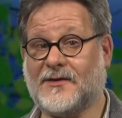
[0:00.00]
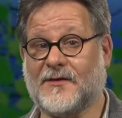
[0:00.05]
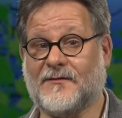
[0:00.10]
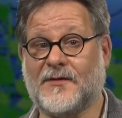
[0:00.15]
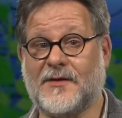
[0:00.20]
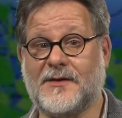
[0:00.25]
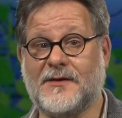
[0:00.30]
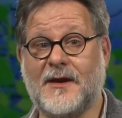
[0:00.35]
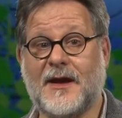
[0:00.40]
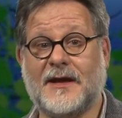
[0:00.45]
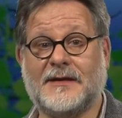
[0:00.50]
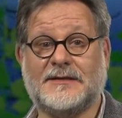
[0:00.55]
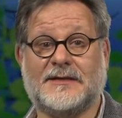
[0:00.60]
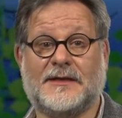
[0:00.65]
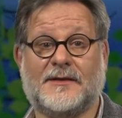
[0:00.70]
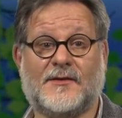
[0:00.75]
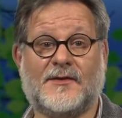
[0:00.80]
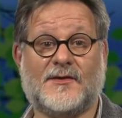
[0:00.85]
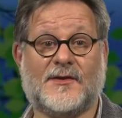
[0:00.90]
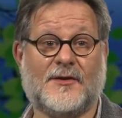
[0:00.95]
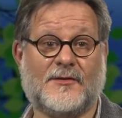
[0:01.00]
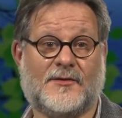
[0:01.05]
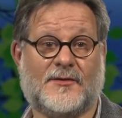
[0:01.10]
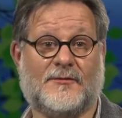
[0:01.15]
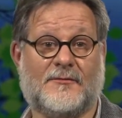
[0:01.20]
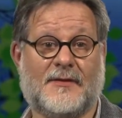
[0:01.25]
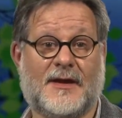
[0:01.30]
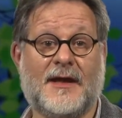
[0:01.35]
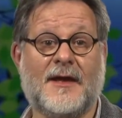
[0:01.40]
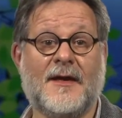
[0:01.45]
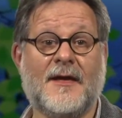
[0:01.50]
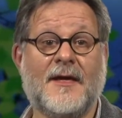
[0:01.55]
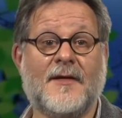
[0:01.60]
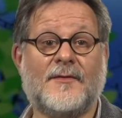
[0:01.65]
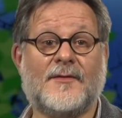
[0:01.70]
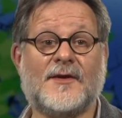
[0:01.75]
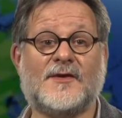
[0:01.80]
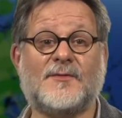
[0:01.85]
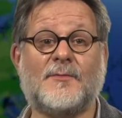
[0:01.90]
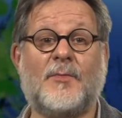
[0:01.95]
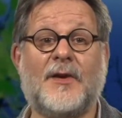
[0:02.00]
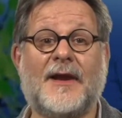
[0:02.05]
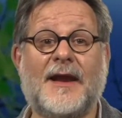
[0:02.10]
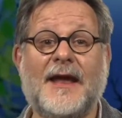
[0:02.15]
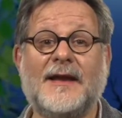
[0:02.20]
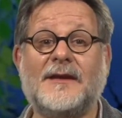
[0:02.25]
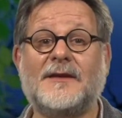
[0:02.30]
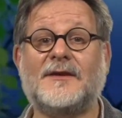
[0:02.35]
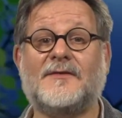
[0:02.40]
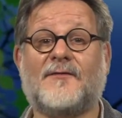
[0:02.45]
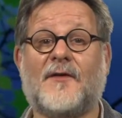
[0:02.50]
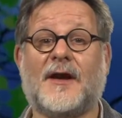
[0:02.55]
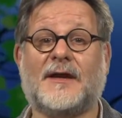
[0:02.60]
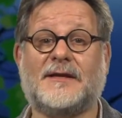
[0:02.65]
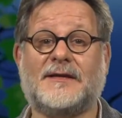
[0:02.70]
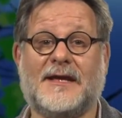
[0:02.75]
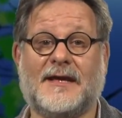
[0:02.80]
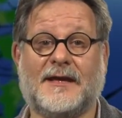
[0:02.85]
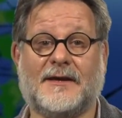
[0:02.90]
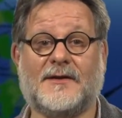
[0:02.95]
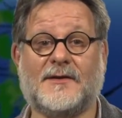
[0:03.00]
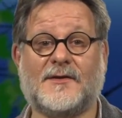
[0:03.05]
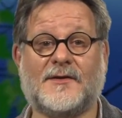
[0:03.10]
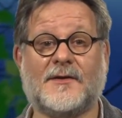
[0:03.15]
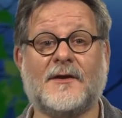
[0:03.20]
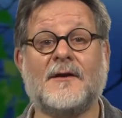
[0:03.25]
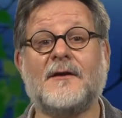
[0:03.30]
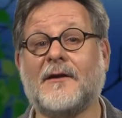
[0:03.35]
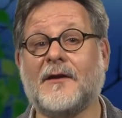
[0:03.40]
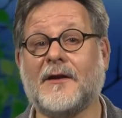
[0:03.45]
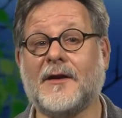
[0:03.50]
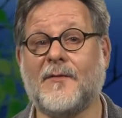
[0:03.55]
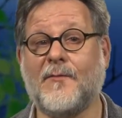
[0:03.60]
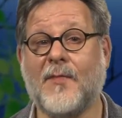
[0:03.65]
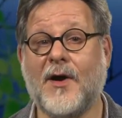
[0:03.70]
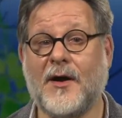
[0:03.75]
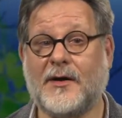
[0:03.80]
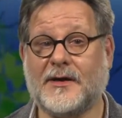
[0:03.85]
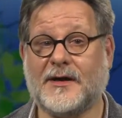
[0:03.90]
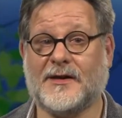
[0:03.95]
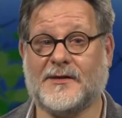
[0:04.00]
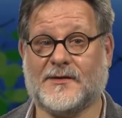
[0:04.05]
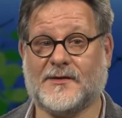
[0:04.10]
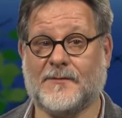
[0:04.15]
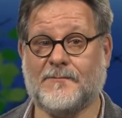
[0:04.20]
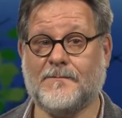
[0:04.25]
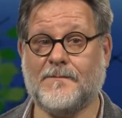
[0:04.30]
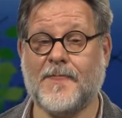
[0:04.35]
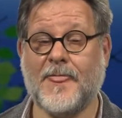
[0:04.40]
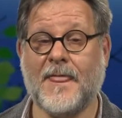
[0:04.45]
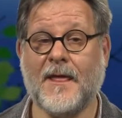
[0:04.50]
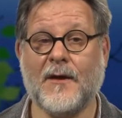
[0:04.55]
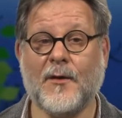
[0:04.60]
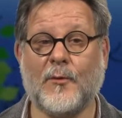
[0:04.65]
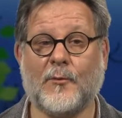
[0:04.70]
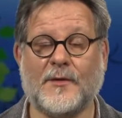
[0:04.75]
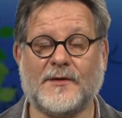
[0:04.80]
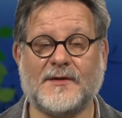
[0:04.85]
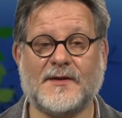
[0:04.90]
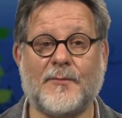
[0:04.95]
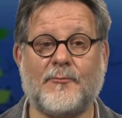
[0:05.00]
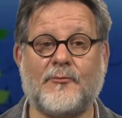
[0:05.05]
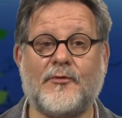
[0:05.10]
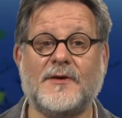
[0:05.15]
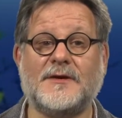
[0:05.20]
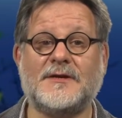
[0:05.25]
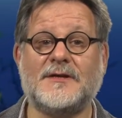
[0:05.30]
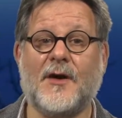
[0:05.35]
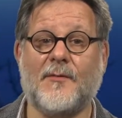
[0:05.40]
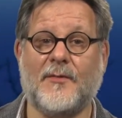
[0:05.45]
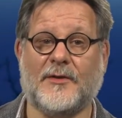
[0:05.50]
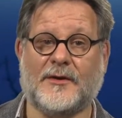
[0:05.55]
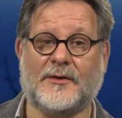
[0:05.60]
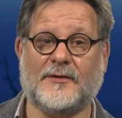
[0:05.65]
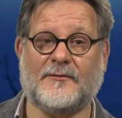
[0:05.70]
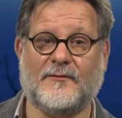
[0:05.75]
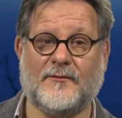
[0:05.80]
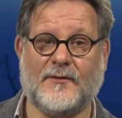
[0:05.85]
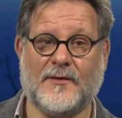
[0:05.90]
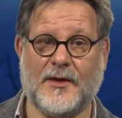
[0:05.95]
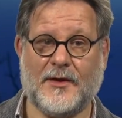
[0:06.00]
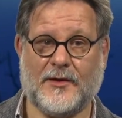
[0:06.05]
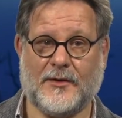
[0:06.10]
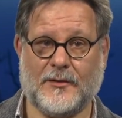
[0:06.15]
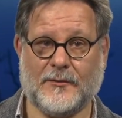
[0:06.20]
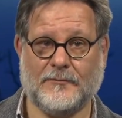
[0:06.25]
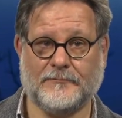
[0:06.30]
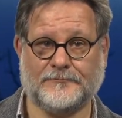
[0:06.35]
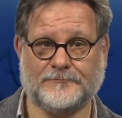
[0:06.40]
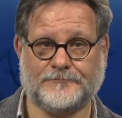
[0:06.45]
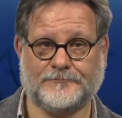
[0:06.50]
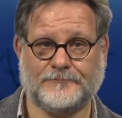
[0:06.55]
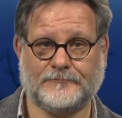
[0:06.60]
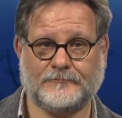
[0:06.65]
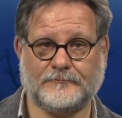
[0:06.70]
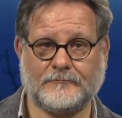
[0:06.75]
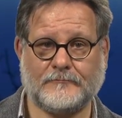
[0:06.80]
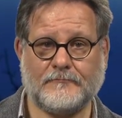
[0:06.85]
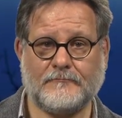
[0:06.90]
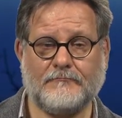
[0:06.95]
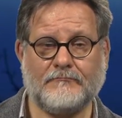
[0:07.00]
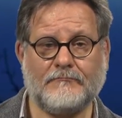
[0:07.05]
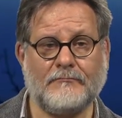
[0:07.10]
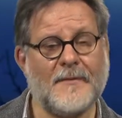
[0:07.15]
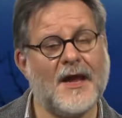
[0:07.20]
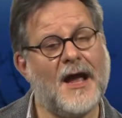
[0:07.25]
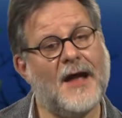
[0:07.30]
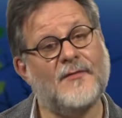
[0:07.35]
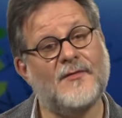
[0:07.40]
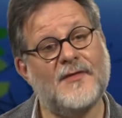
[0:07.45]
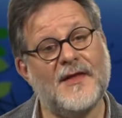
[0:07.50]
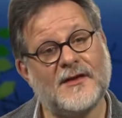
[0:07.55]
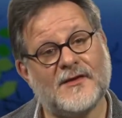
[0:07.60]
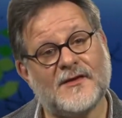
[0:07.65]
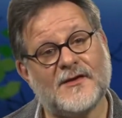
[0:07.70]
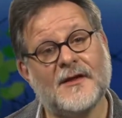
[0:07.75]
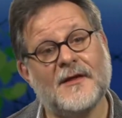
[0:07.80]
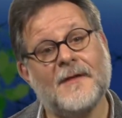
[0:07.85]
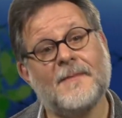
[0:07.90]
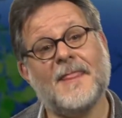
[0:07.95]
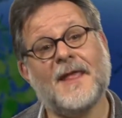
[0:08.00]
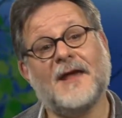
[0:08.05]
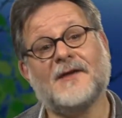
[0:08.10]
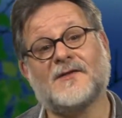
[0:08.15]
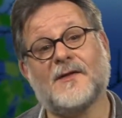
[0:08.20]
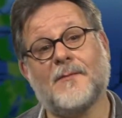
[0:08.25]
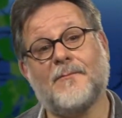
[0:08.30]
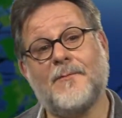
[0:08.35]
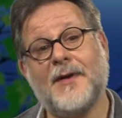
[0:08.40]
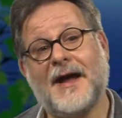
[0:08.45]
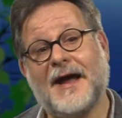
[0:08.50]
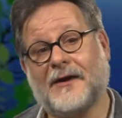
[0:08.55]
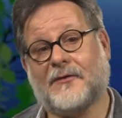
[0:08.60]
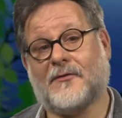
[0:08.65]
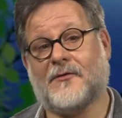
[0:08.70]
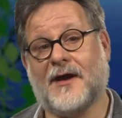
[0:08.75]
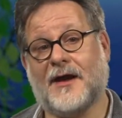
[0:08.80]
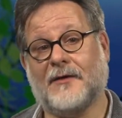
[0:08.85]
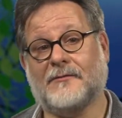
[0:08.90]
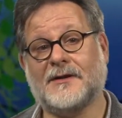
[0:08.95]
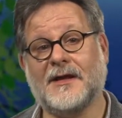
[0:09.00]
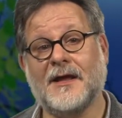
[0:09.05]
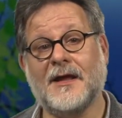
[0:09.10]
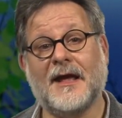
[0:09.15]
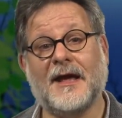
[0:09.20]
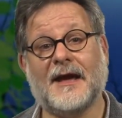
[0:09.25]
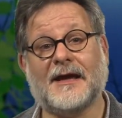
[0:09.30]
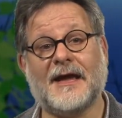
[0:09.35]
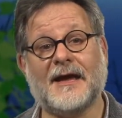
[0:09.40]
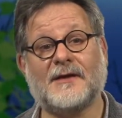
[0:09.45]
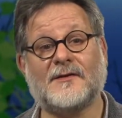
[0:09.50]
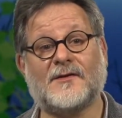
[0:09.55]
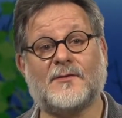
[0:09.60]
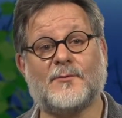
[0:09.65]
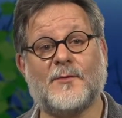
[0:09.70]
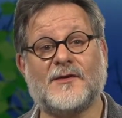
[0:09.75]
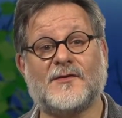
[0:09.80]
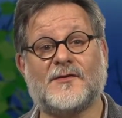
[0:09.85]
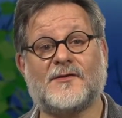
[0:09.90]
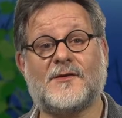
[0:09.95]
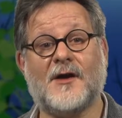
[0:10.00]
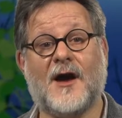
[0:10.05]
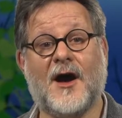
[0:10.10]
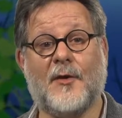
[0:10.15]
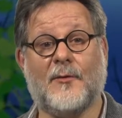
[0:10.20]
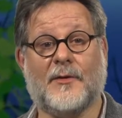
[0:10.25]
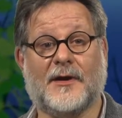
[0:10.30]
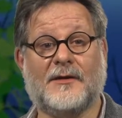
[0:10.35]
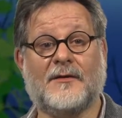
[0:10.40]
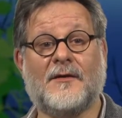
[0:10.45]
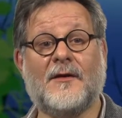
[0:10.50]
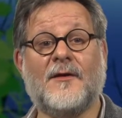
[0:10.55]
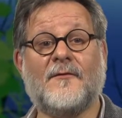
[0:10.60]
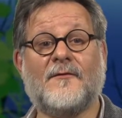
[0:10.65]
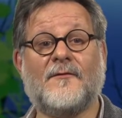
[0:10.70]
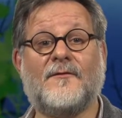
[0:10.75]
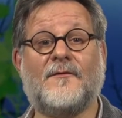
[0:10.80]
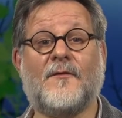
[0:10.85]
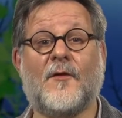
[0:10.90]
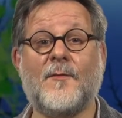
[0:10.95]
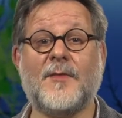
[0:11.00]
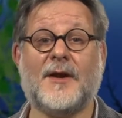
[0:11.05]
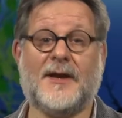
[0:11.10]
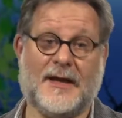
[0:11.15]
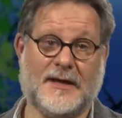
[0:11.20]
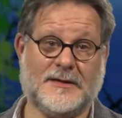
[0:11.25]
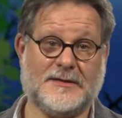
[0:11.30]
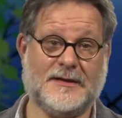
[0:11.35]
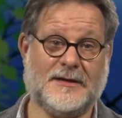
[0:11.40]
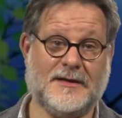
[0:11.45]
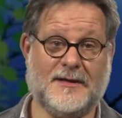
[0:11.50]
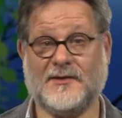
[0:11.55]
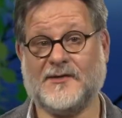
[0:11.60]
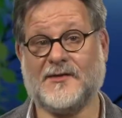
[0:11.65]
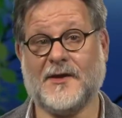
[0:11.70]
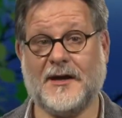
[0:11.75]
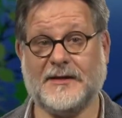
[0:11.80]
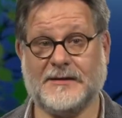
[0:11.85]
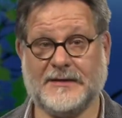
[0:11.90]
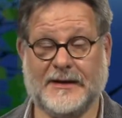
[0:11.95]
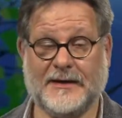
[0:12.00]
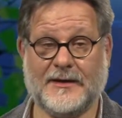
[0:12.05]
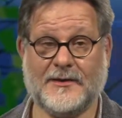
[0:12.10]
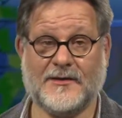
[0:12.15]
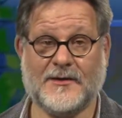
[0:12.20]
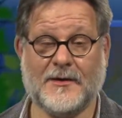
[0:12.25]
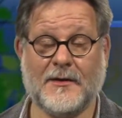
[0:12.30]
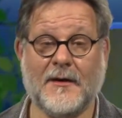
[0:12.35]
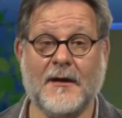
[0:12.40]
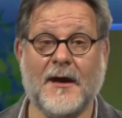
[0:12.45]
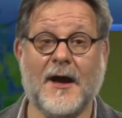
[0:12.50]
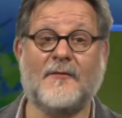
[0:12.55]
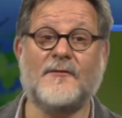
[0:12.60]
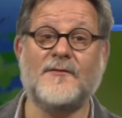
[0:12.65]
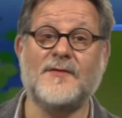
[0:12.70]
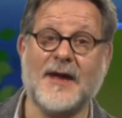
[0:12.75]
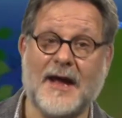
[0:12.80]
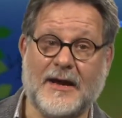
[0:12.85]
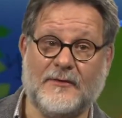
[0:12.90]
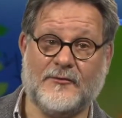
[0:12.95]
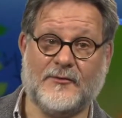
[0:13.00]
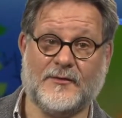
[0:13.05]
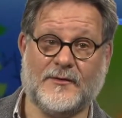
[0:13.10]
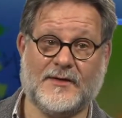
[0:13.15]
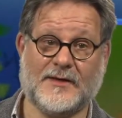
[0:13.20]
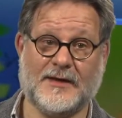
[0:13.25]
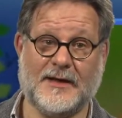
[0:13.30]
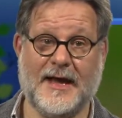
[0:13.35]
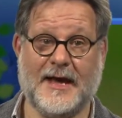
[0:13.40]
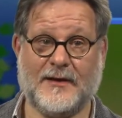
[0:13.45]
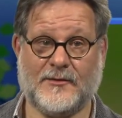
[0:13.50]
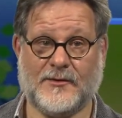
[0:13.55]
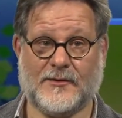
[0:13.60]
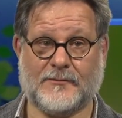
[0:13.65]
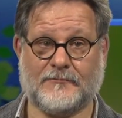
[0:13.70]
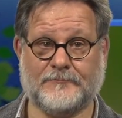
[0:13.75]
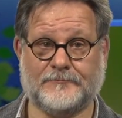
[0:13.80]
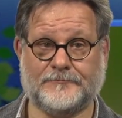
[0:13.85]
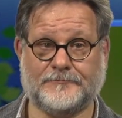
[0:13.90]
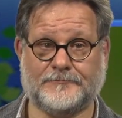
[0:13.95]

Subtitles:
of the 19th century, this blend of ideas, Lamarckism, was the predominant view. And this is the background against which Darwin formulated his ideas of natural selection.